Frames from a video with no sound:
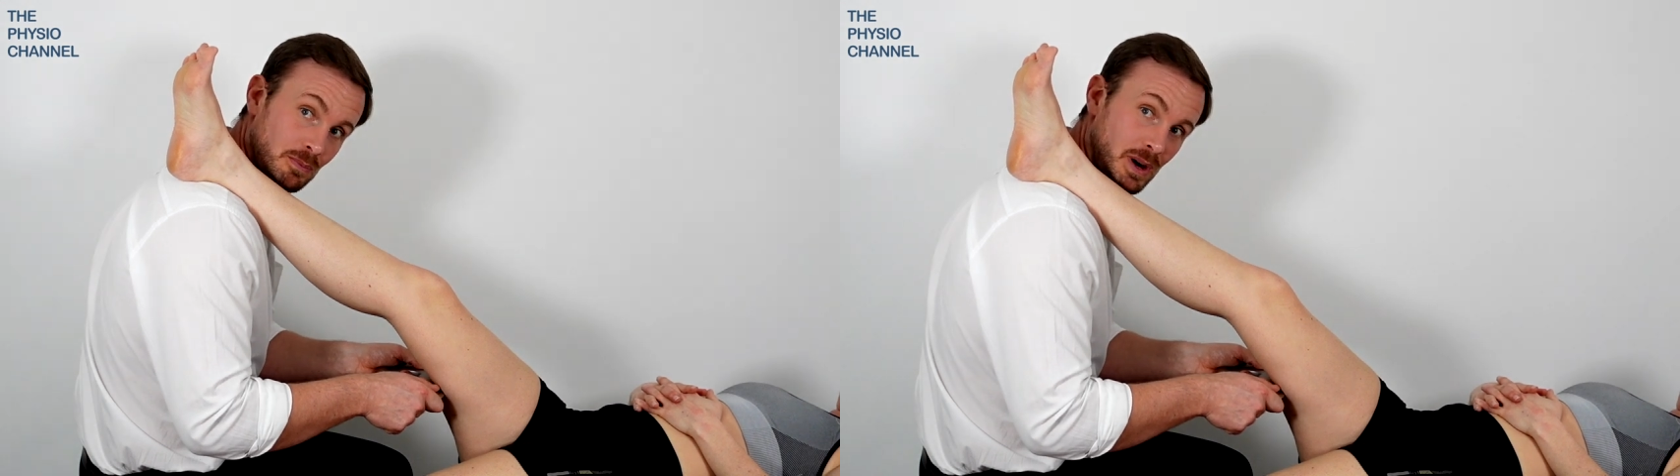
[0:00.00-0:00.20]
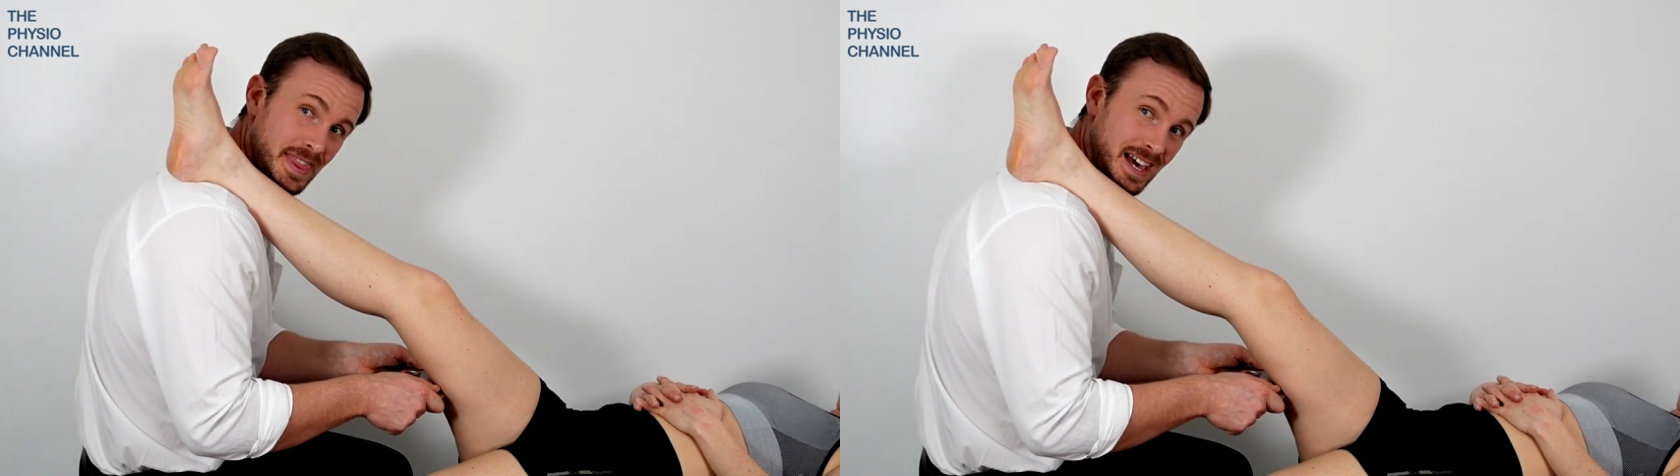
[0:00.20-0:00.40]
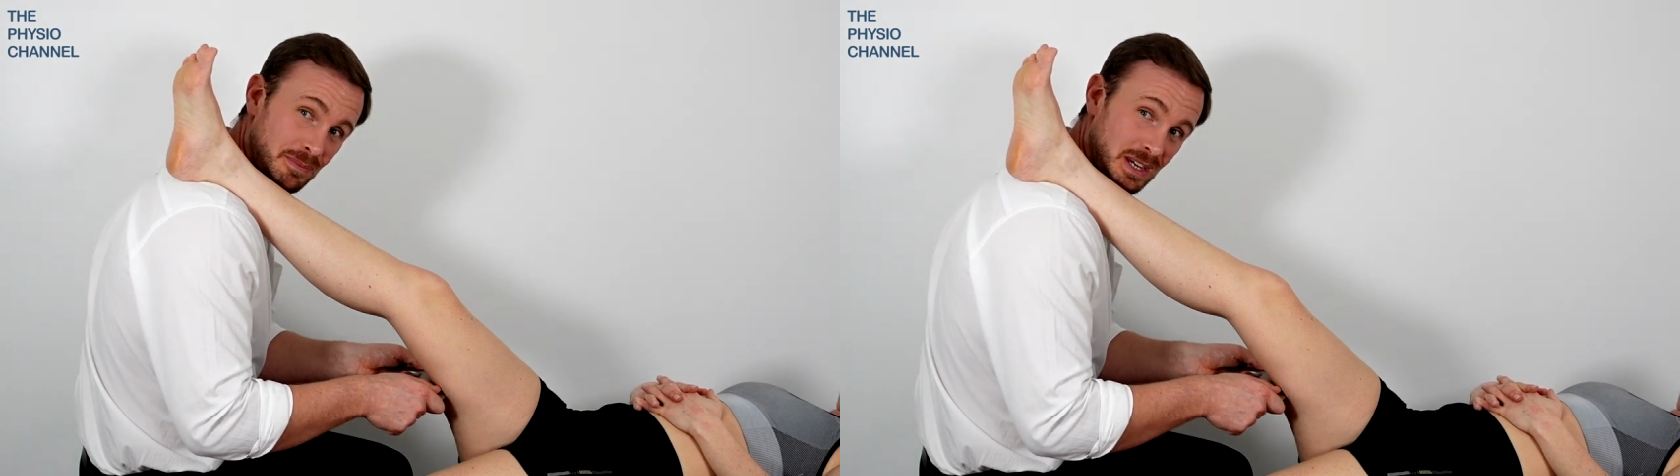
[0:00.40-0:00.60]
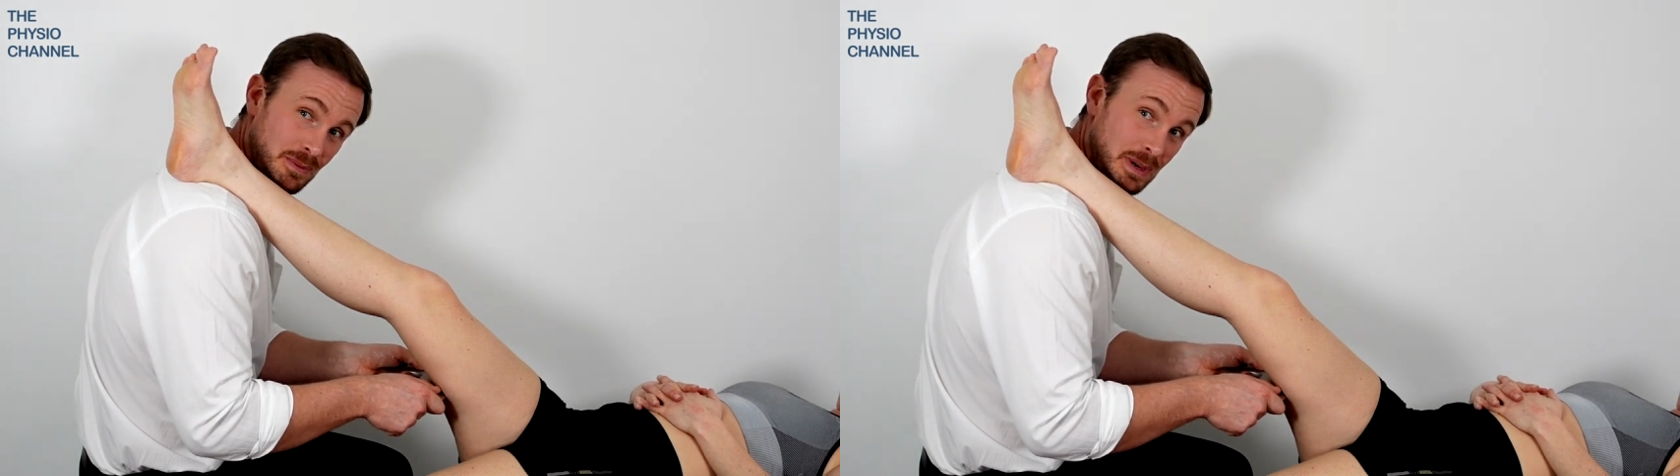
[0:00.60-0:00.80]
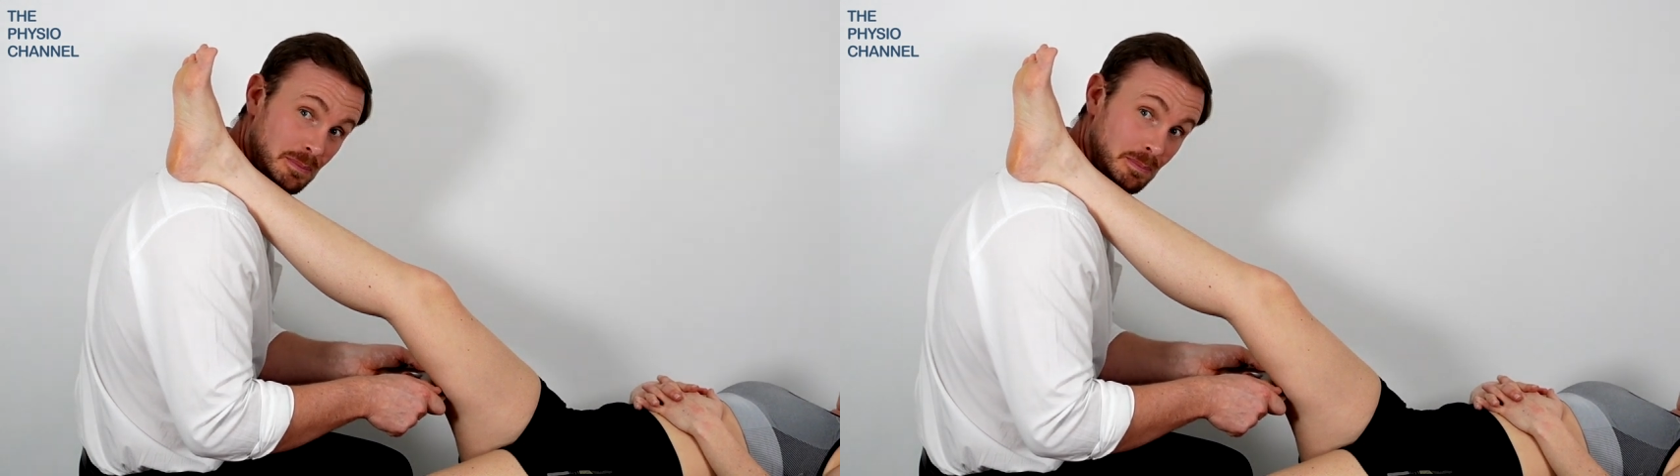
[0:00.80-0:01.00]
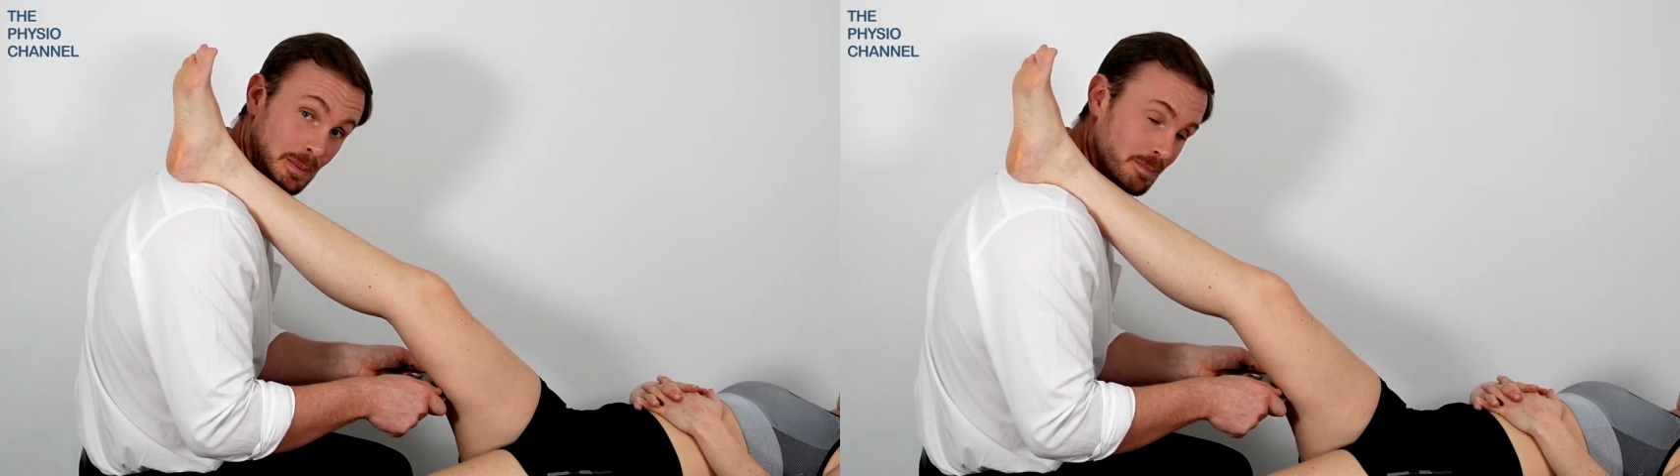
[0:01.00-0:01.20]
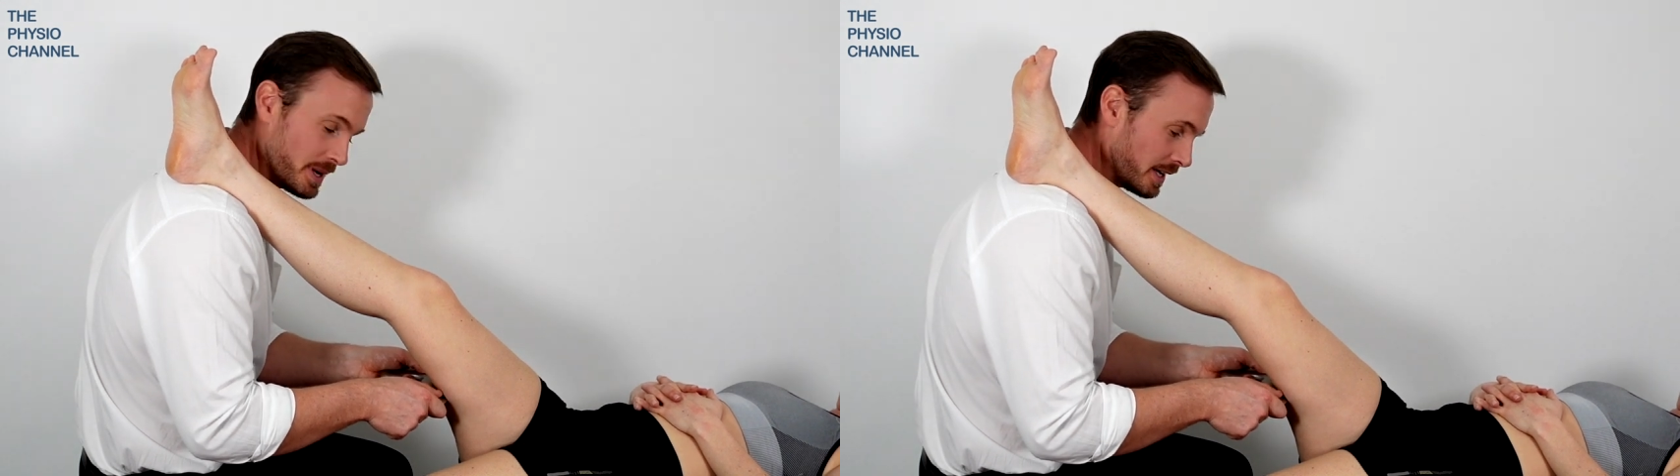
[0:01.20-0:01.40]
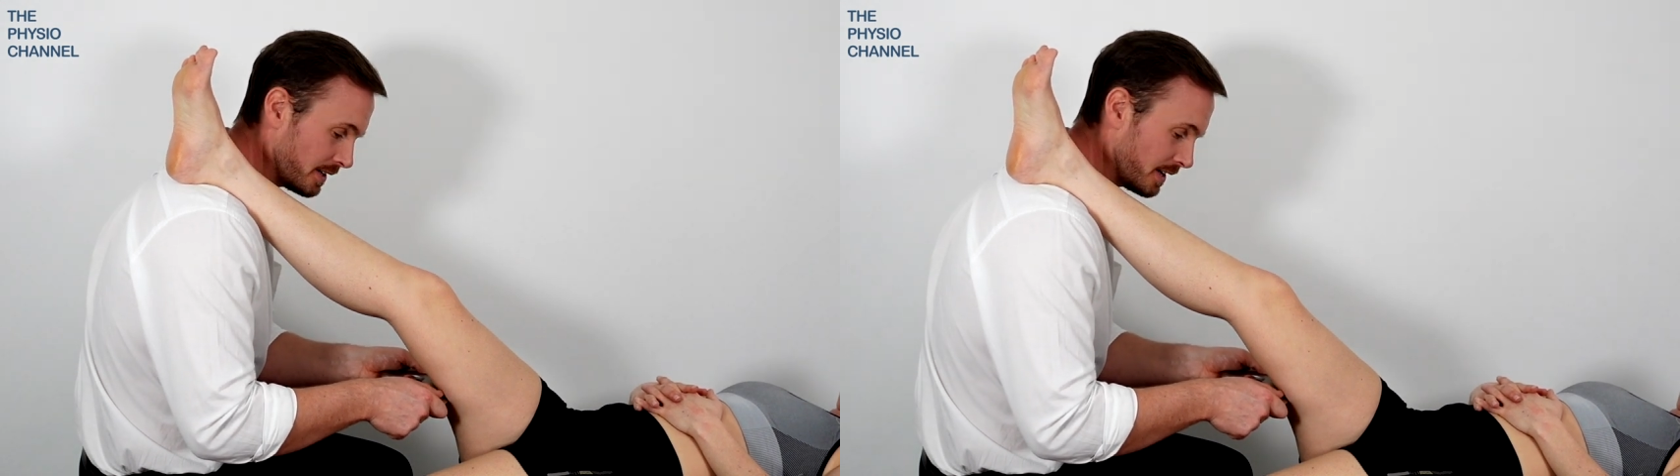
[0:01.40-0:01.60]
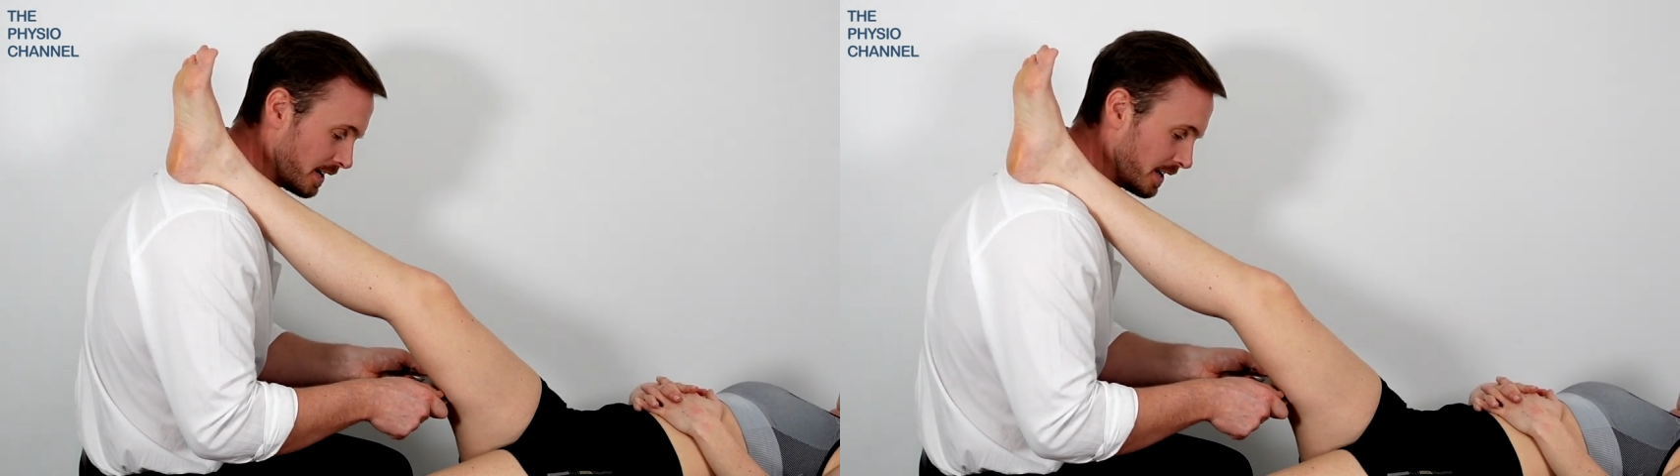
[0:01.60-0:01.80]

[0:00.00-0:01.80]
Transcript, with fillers: By that I mean a bit bumpy and